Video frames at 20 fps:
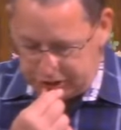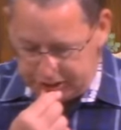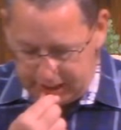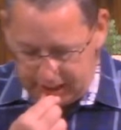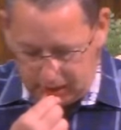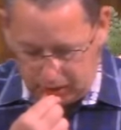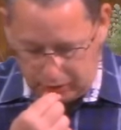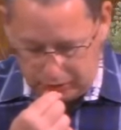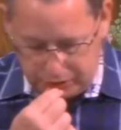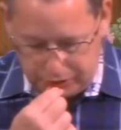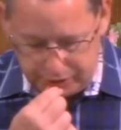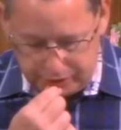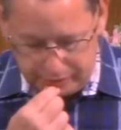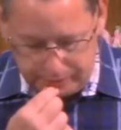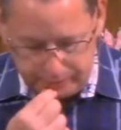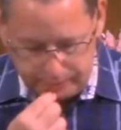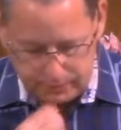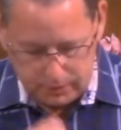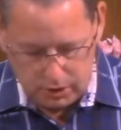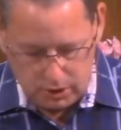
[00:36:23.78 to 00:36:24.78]
challenge
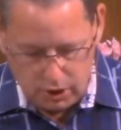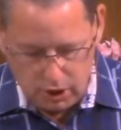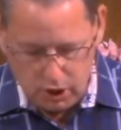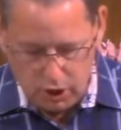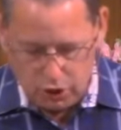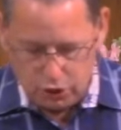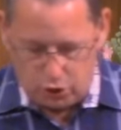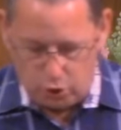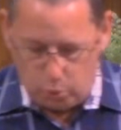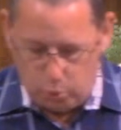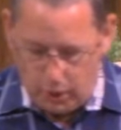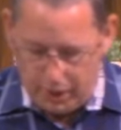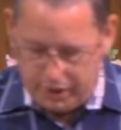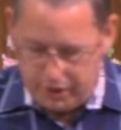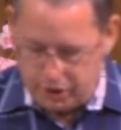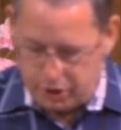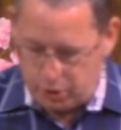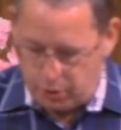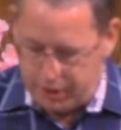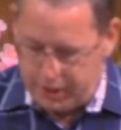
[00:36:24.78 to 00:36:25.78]
To what
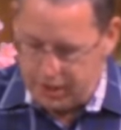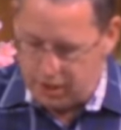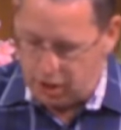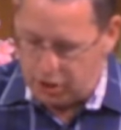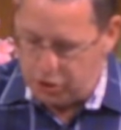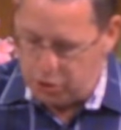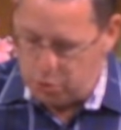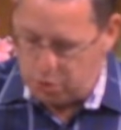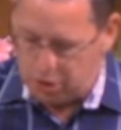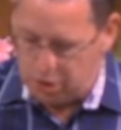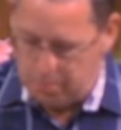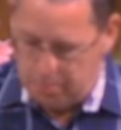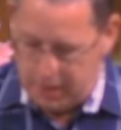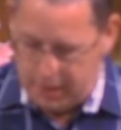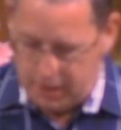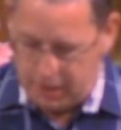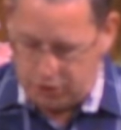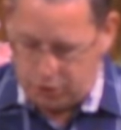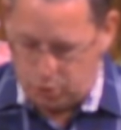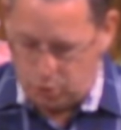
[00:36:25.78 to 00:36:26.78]
degree are you
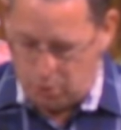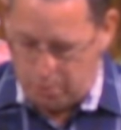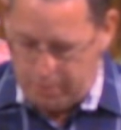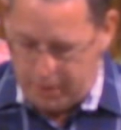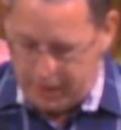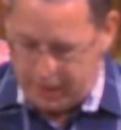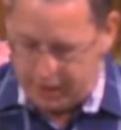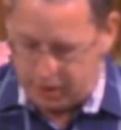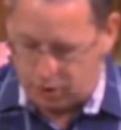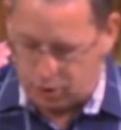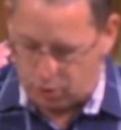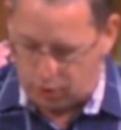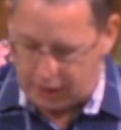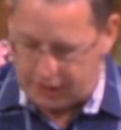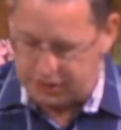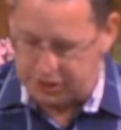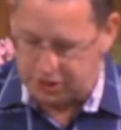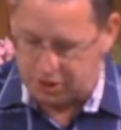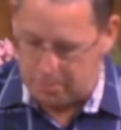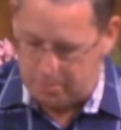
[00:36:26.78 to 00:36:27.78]
committed to obeying
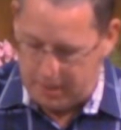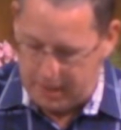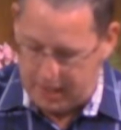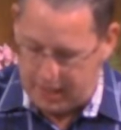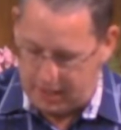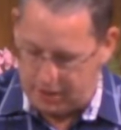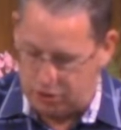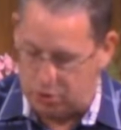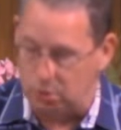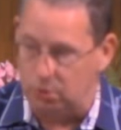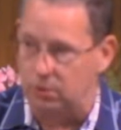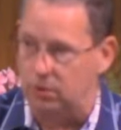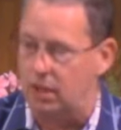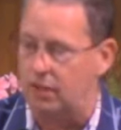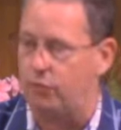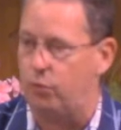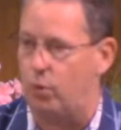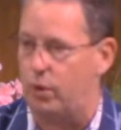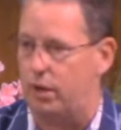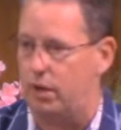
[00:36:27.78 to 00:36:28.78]
Christ's command to
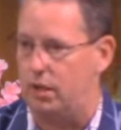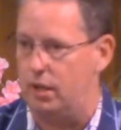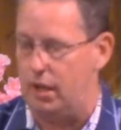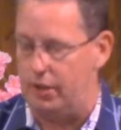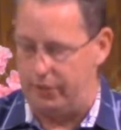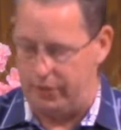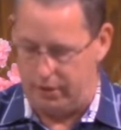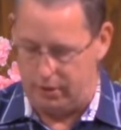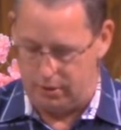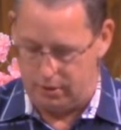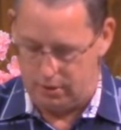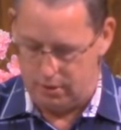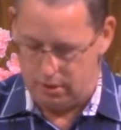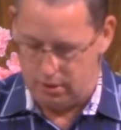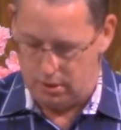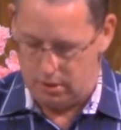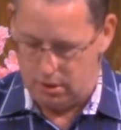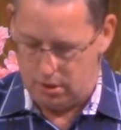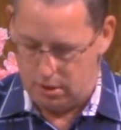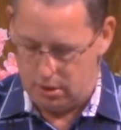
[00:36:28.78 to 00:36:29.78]
love one another?
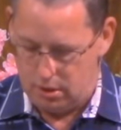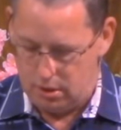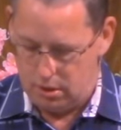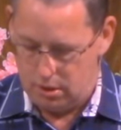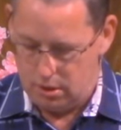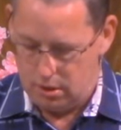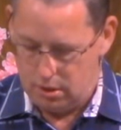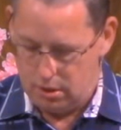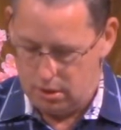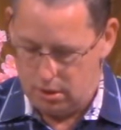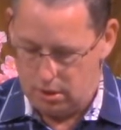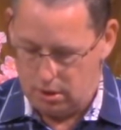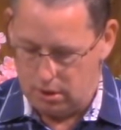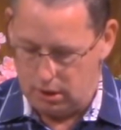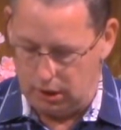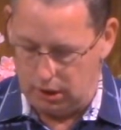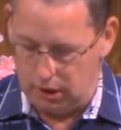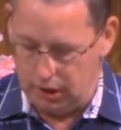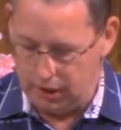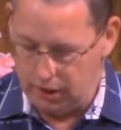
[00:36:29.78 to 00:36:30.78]

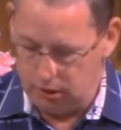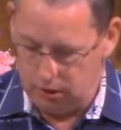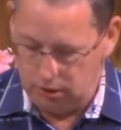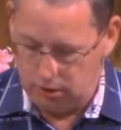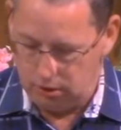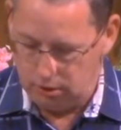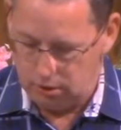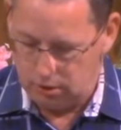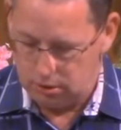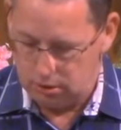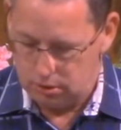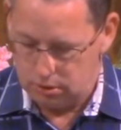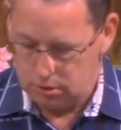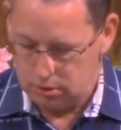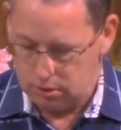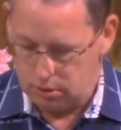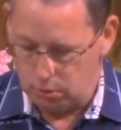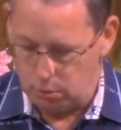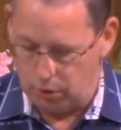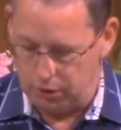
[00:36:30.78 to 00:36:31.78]
A little,
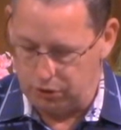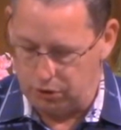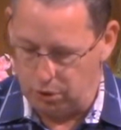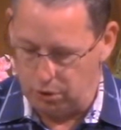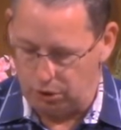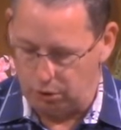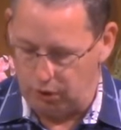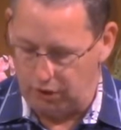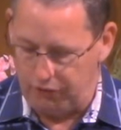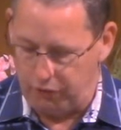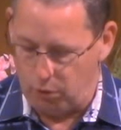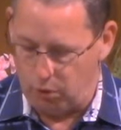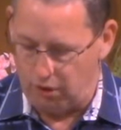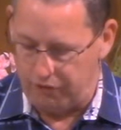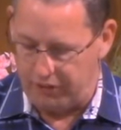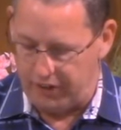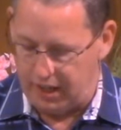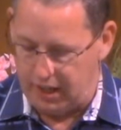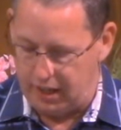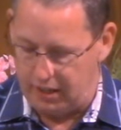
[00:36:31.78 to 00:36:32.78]
one, two, three, four,
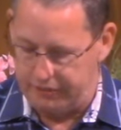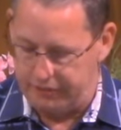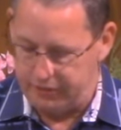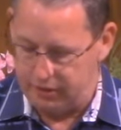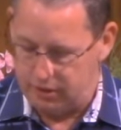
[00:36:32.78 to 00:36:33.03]
five.